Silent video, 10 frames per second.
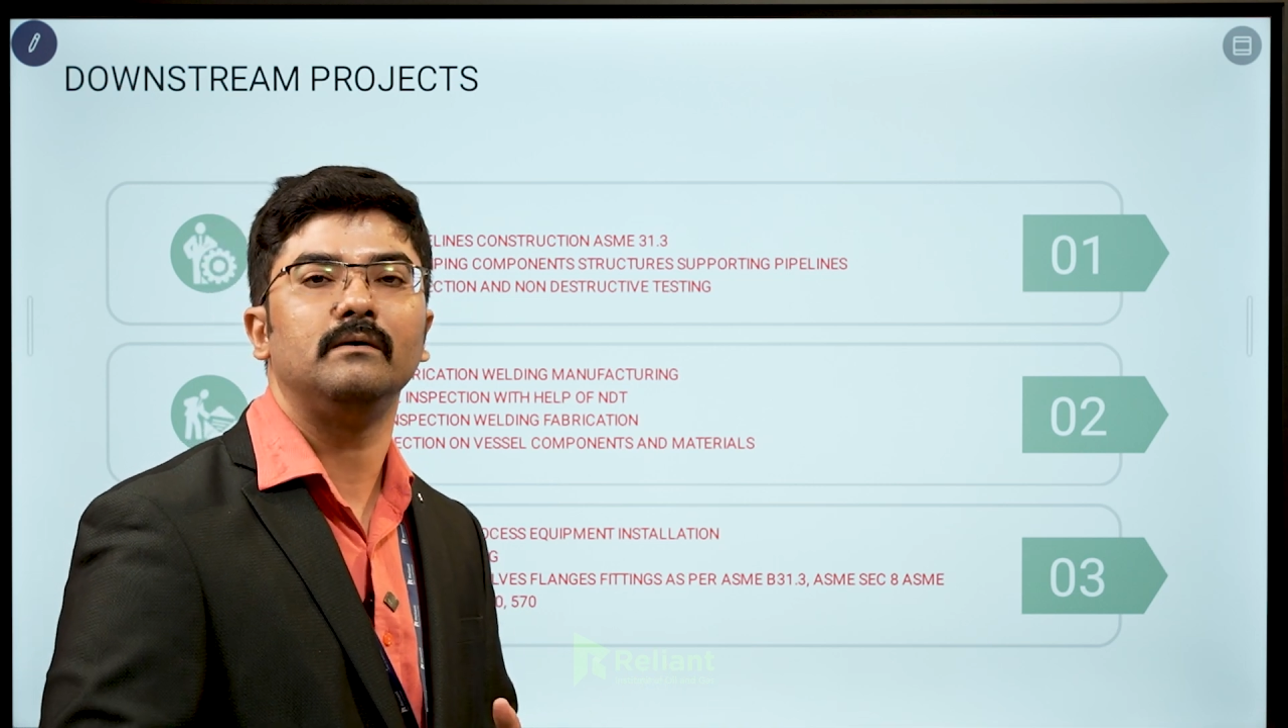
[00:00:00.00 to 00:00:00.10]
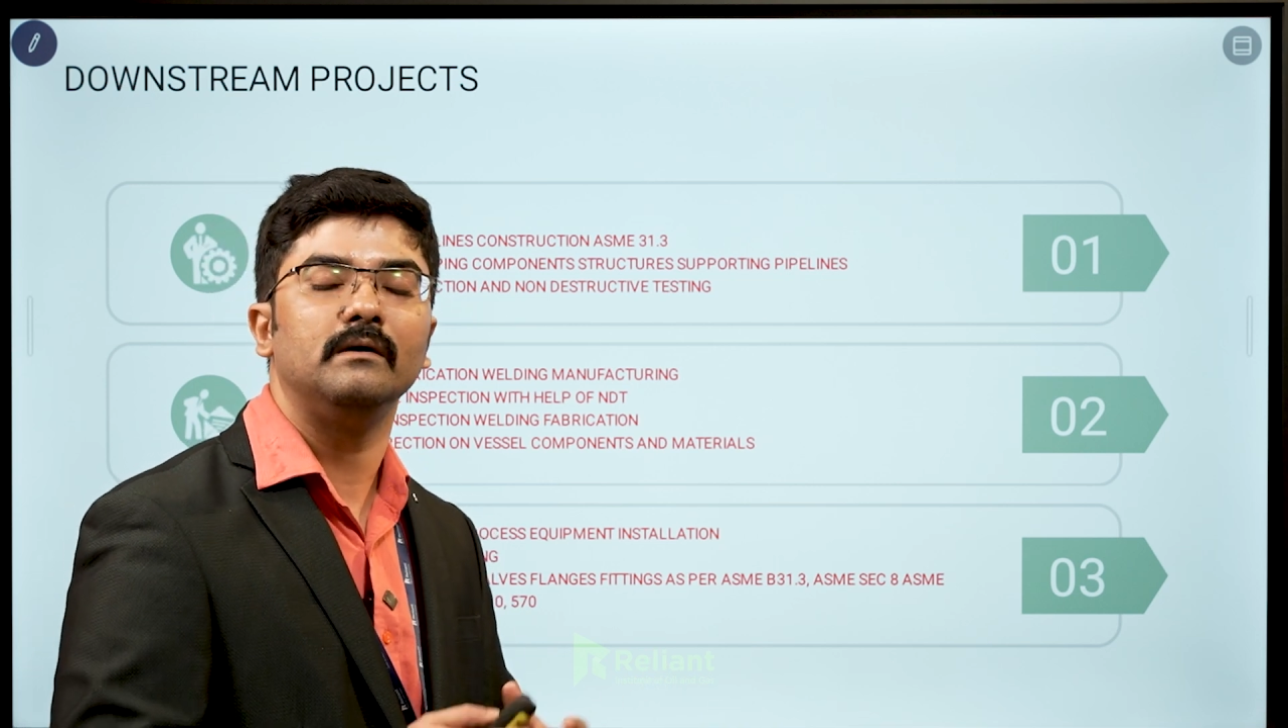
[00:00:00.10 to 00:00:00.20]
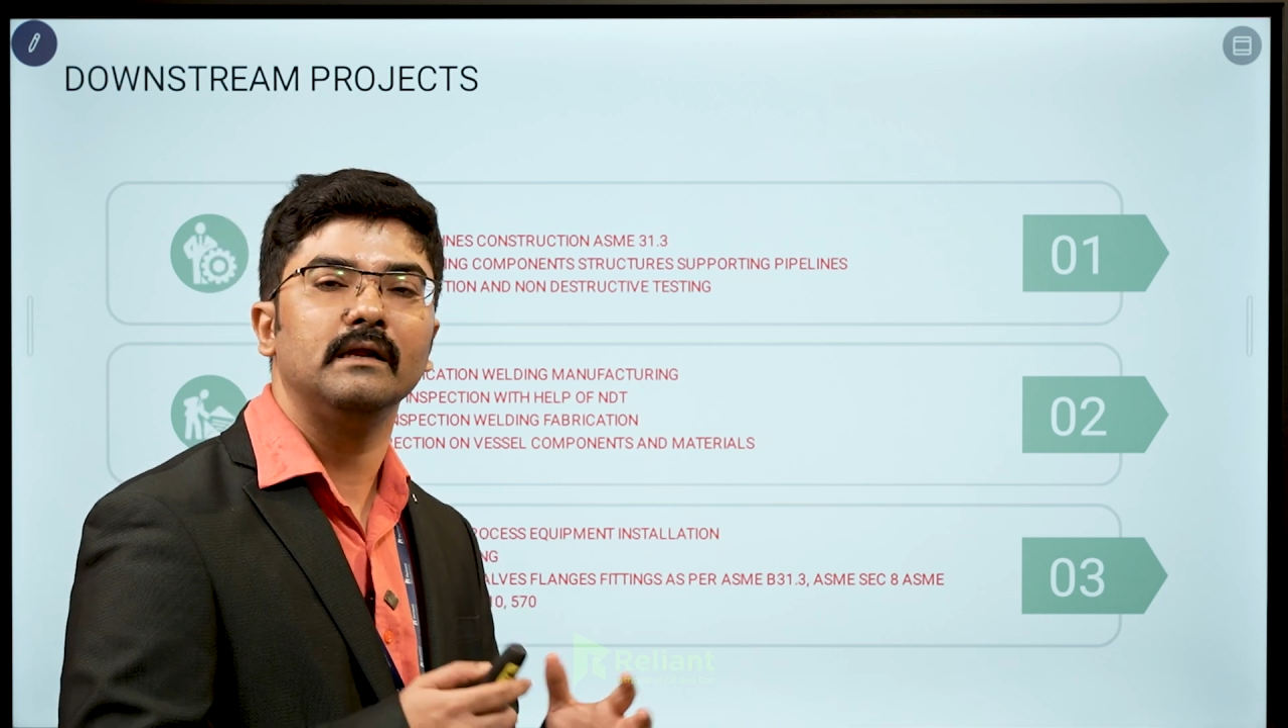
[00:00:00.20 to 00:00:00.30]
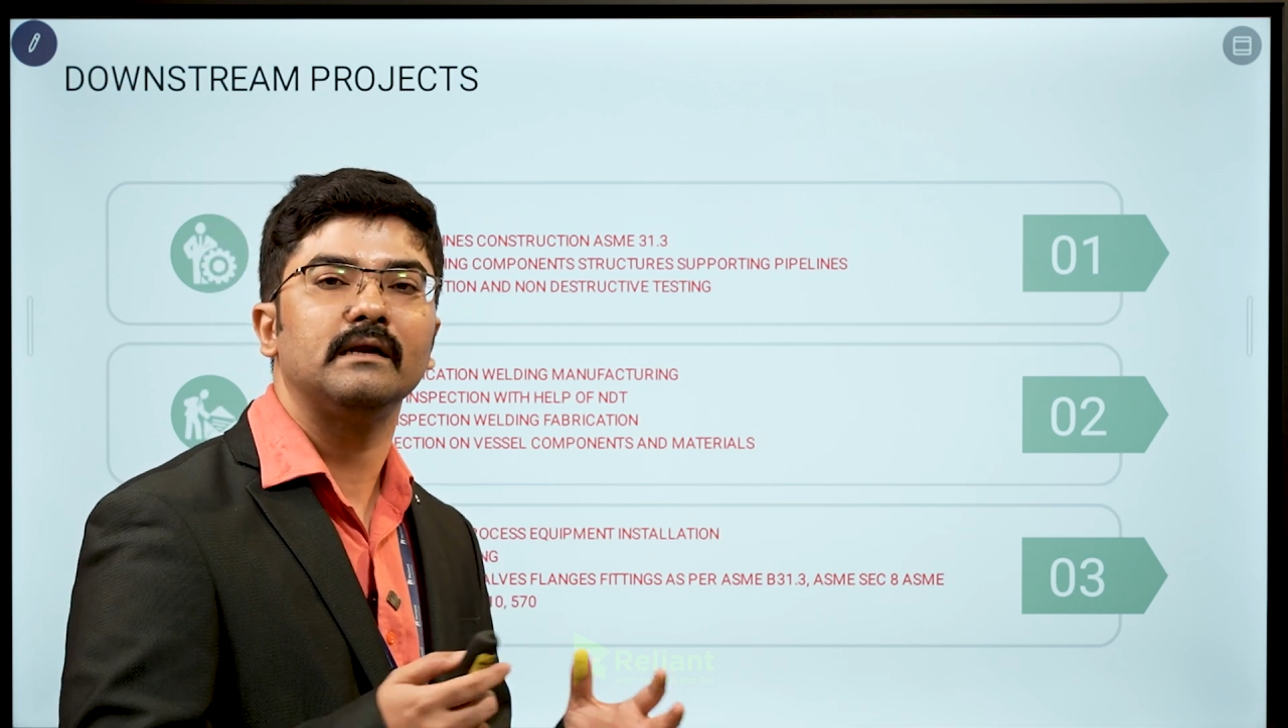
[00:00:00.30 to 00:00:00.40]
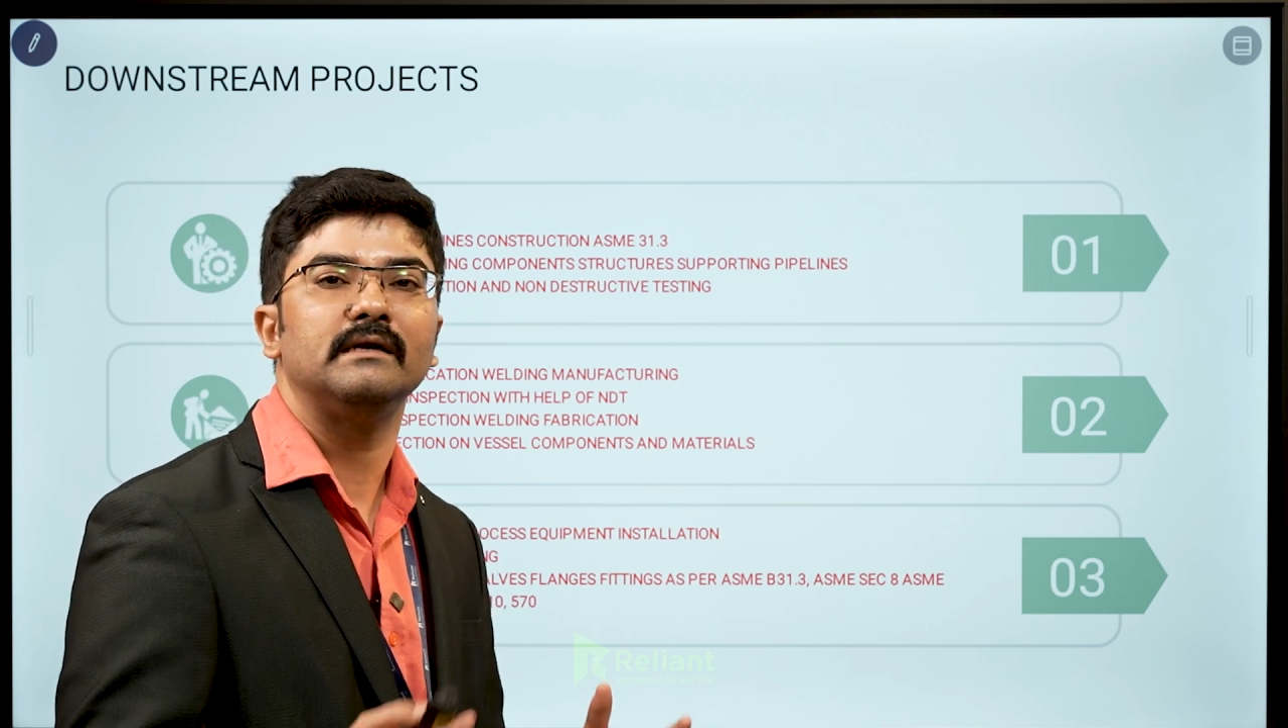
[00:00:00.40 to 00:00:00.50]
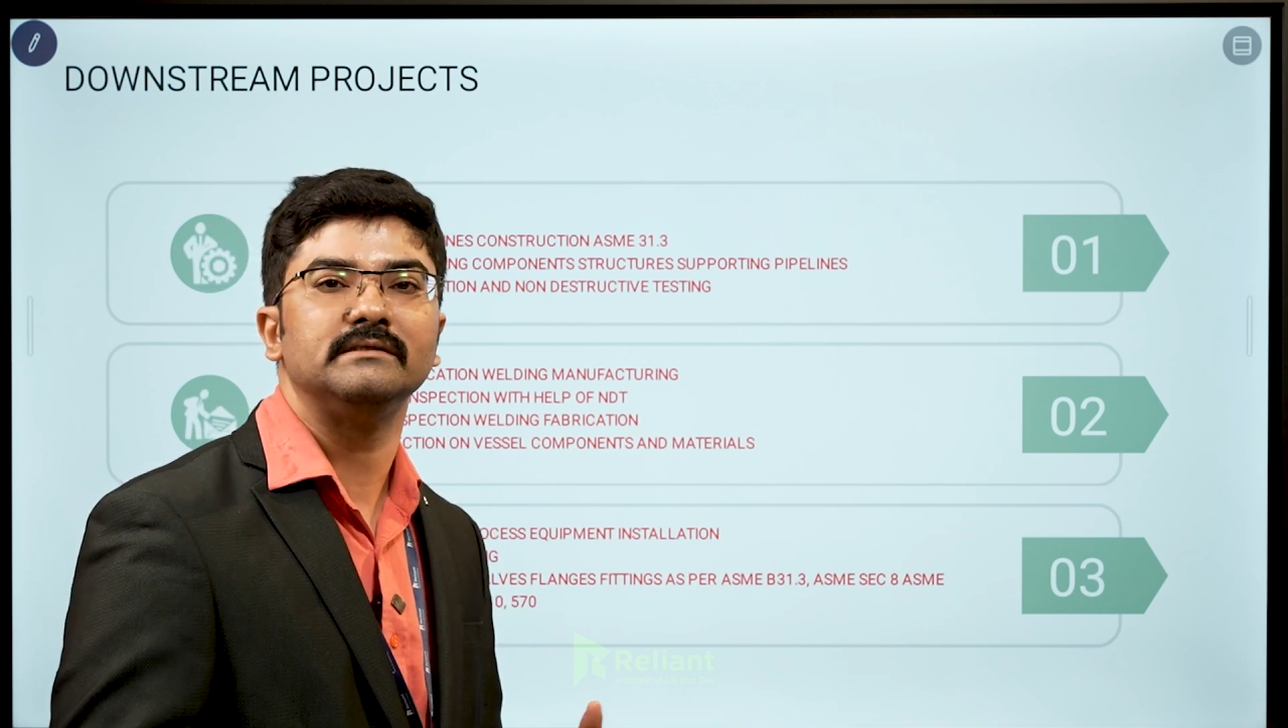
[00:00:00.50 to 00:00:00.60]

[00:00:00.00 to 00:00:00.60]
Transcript: all are